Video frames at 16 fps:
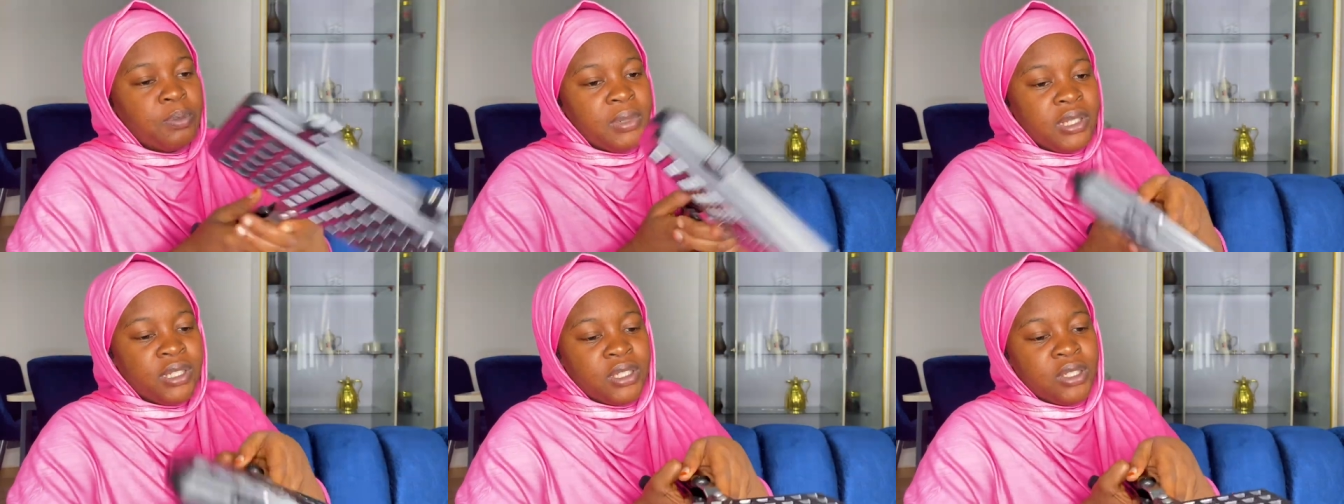
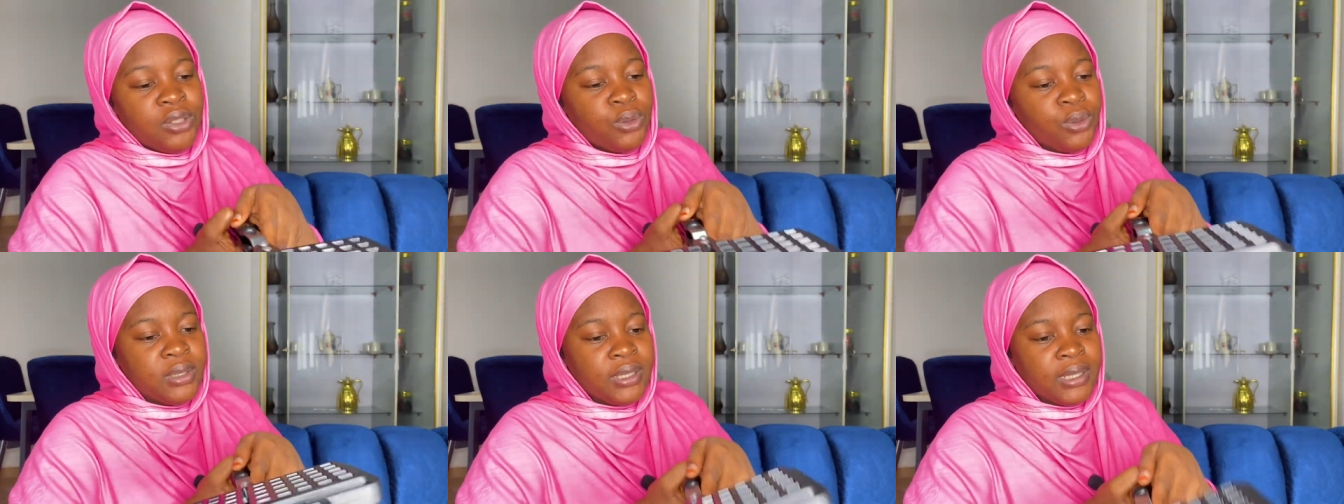place
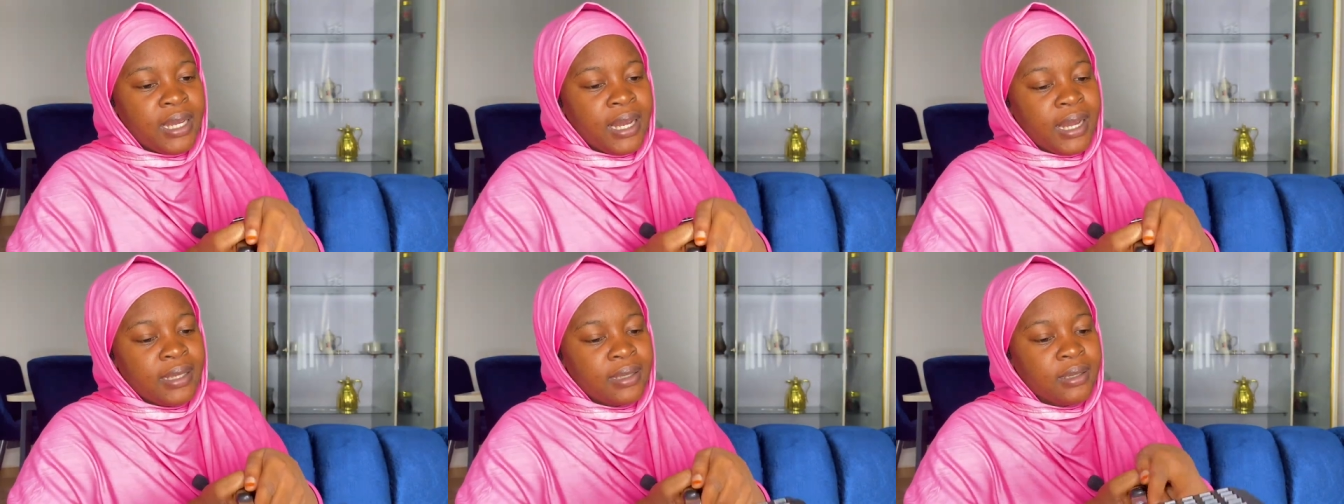it on the
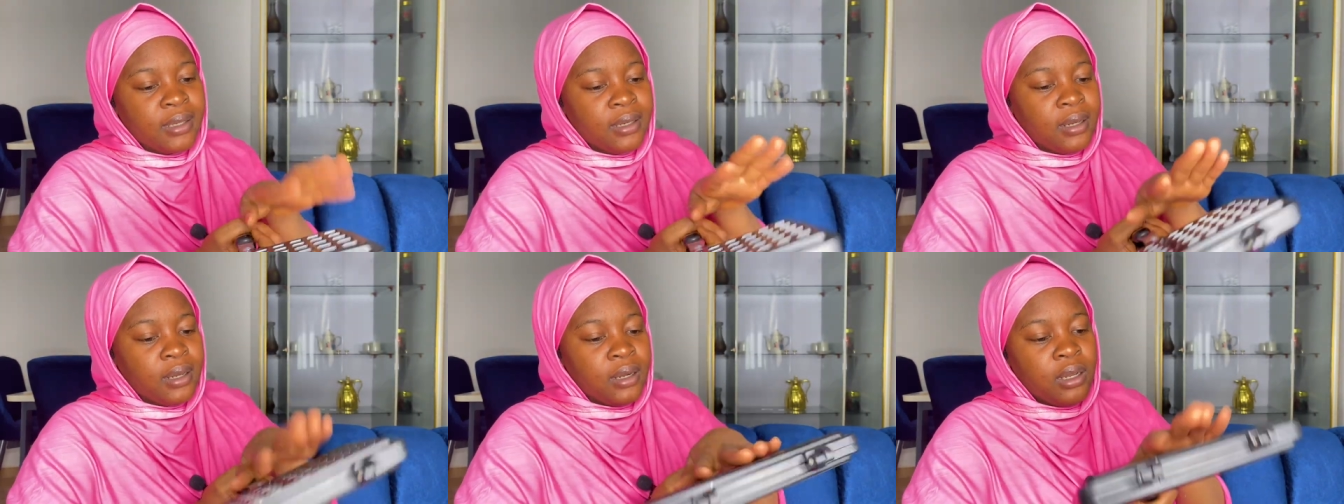gas
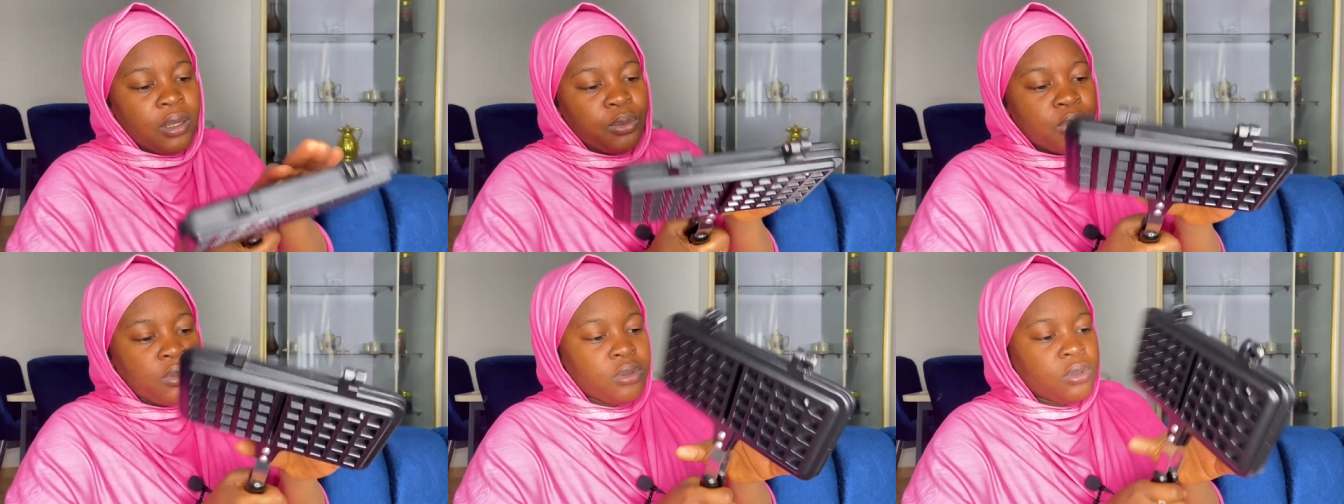and allow
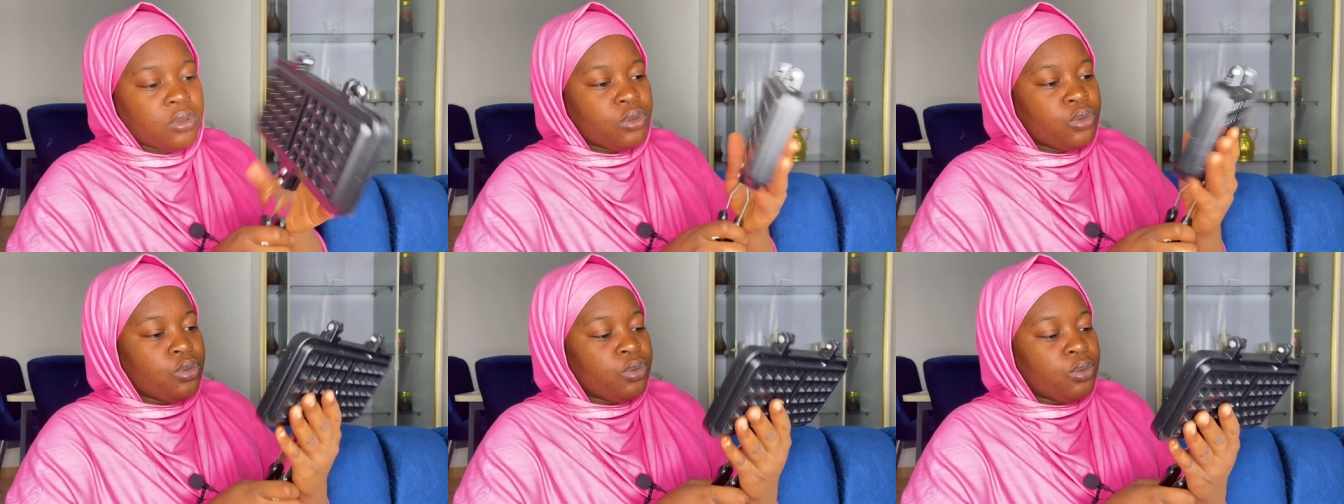it to
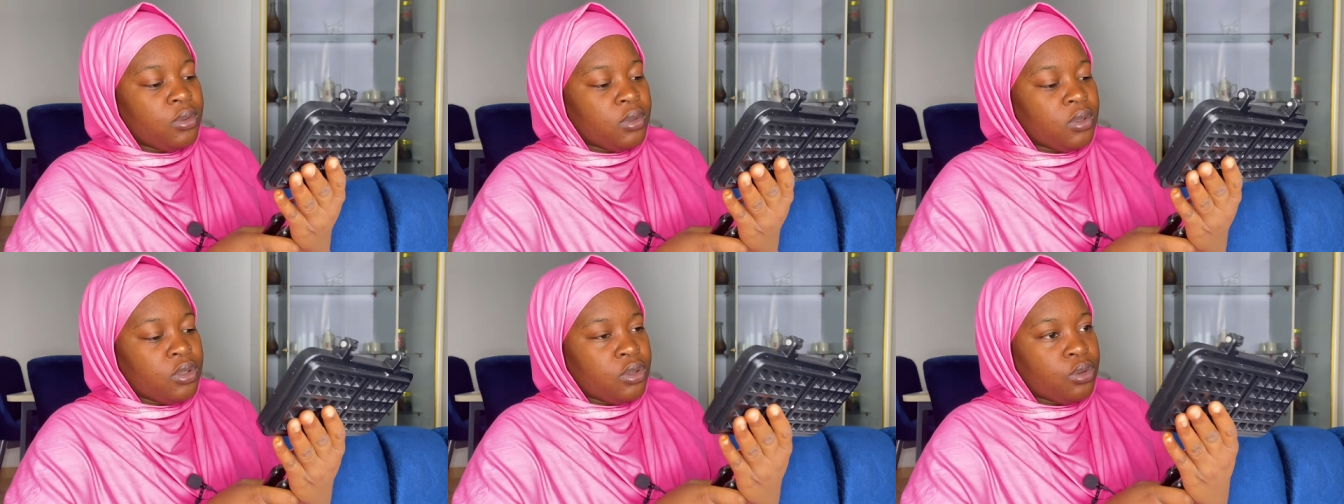do
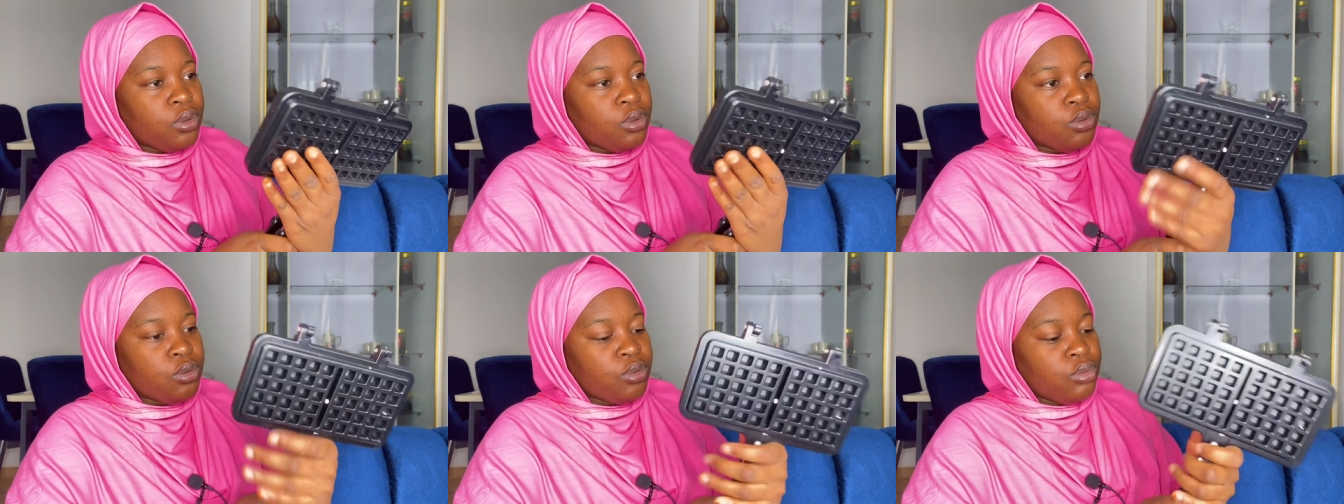what it's
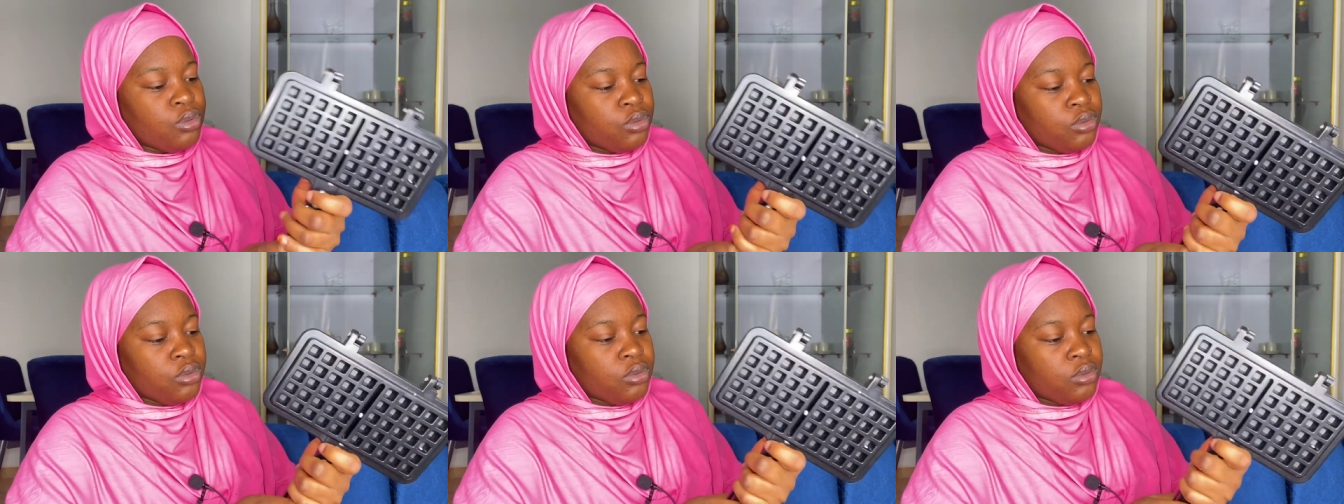going to
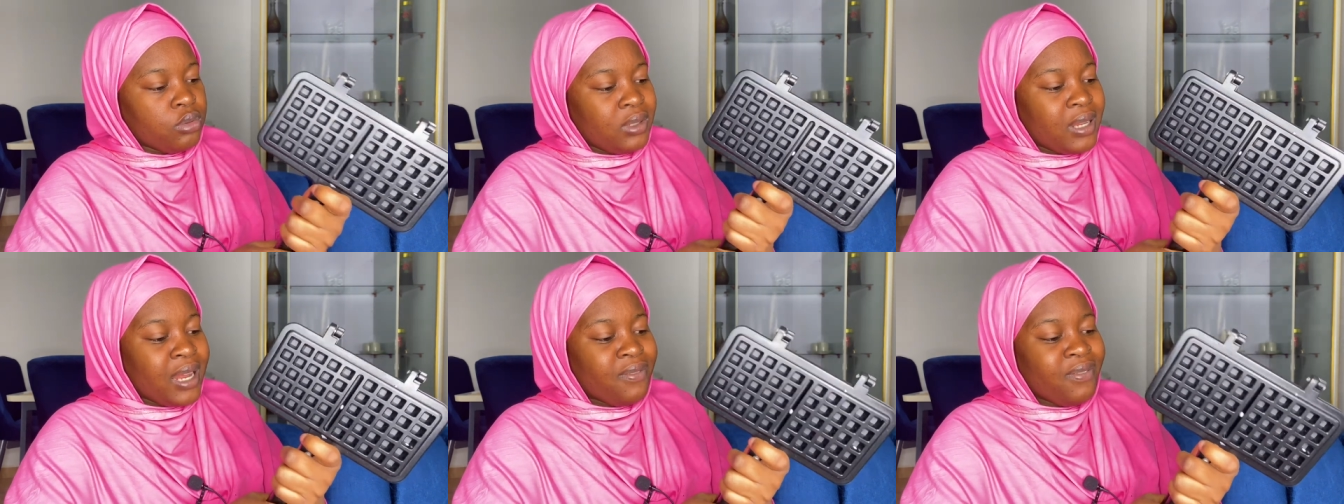do
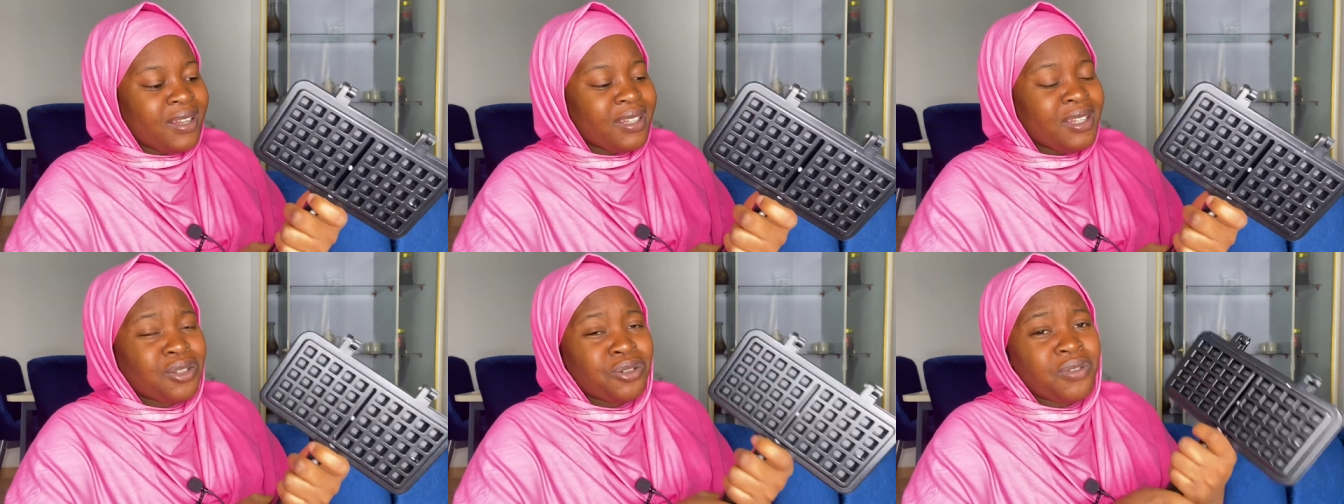the
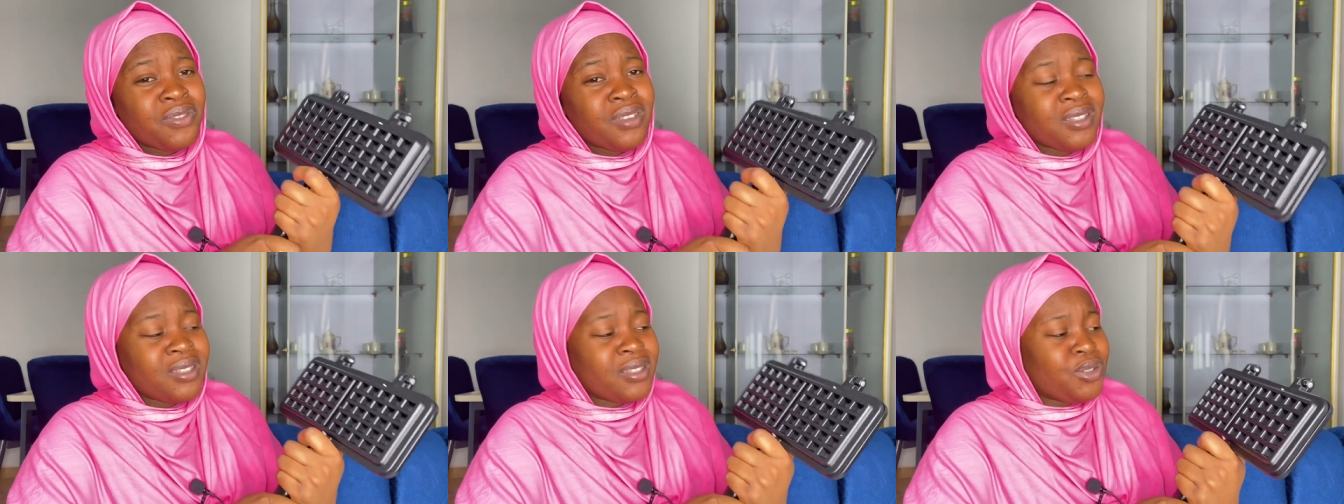advantage
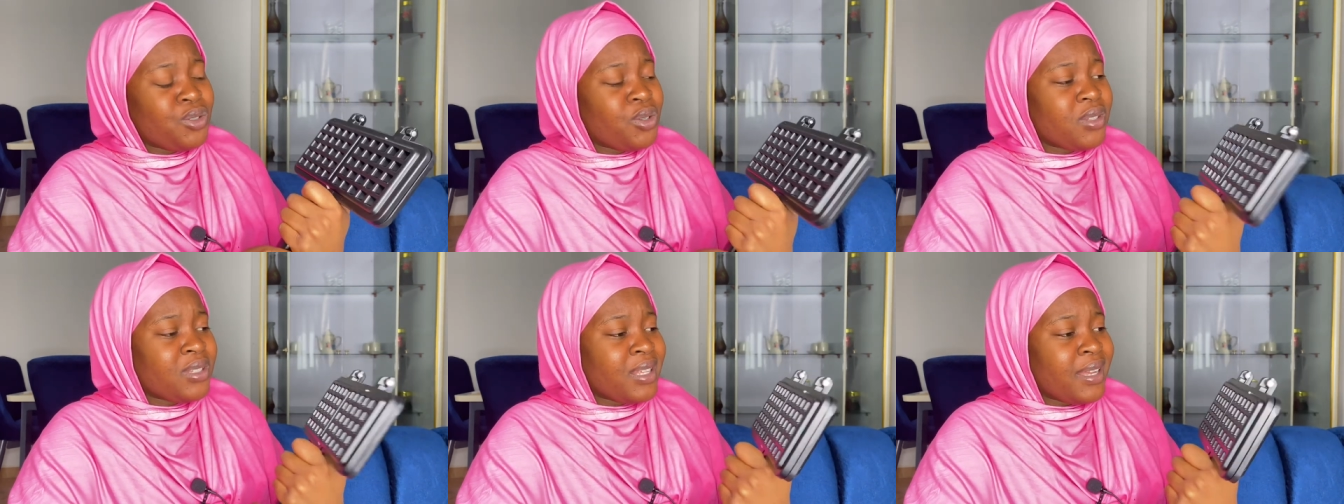of this is
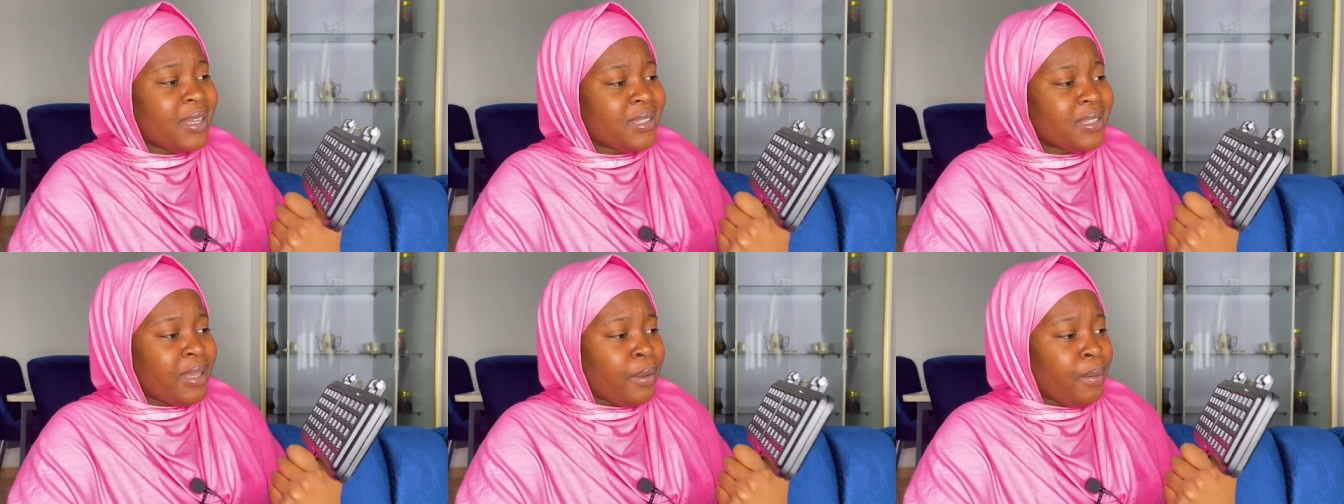just
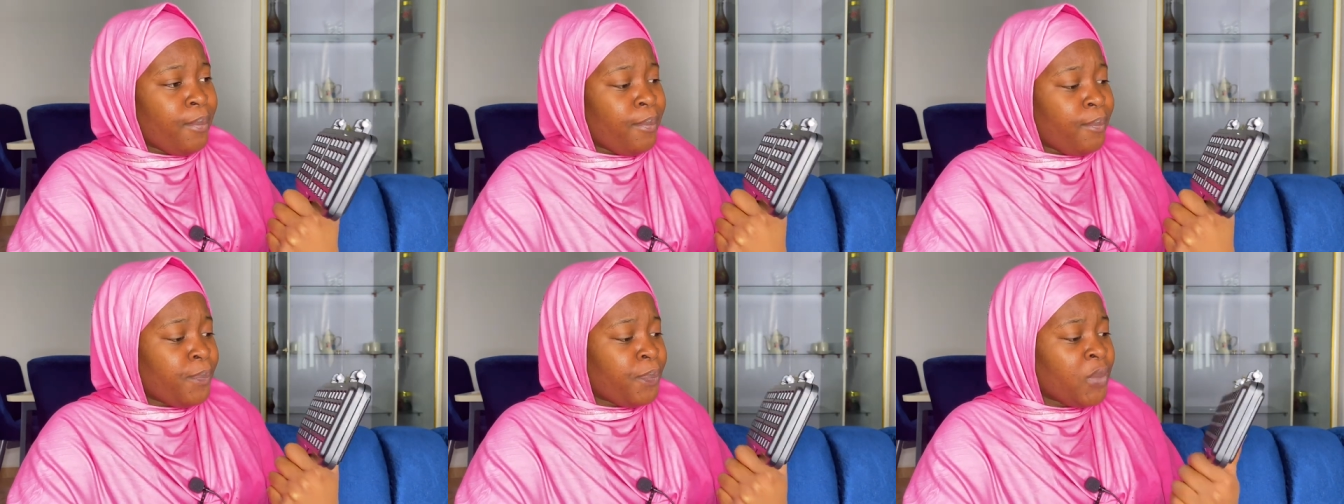that
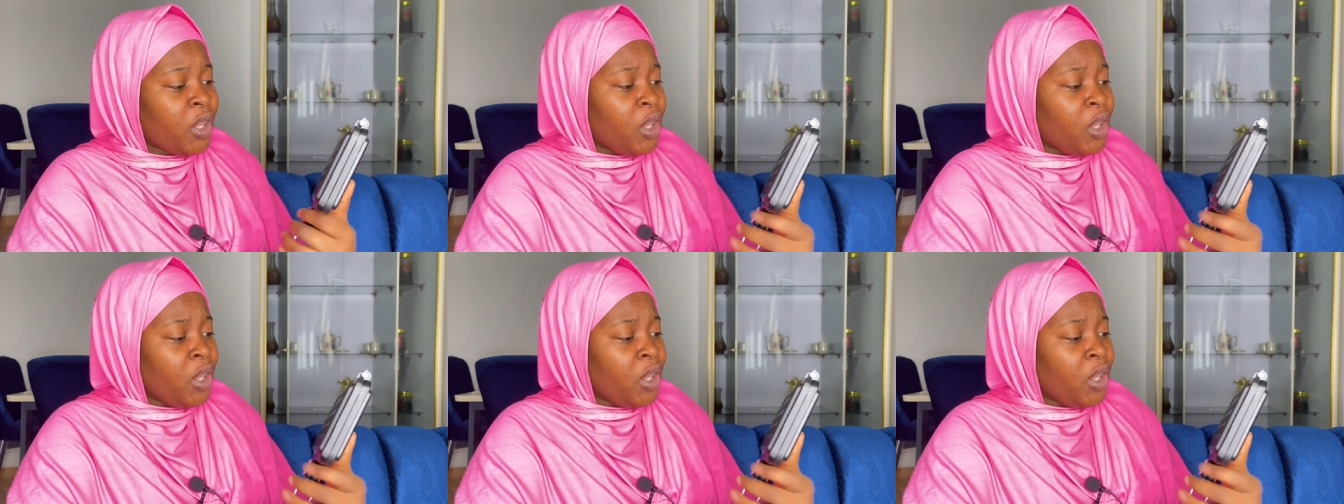um,